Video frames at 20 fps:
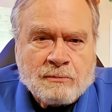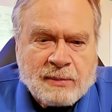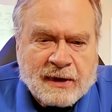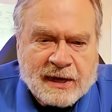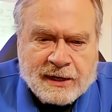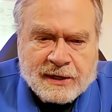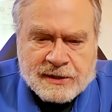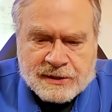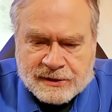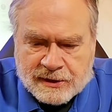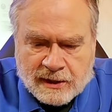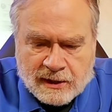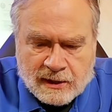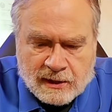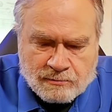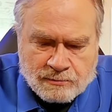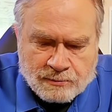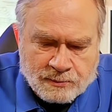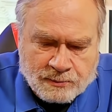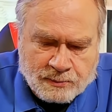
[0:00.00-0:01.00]
because
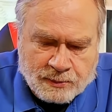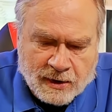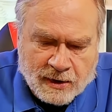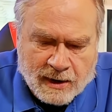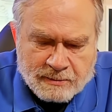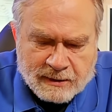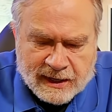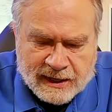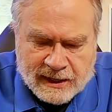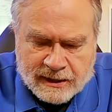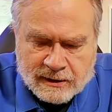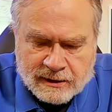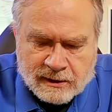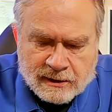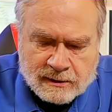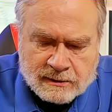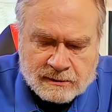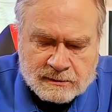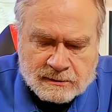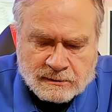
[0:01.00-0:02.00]
the
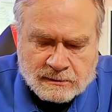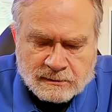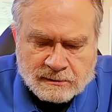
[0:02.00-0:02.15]
propagation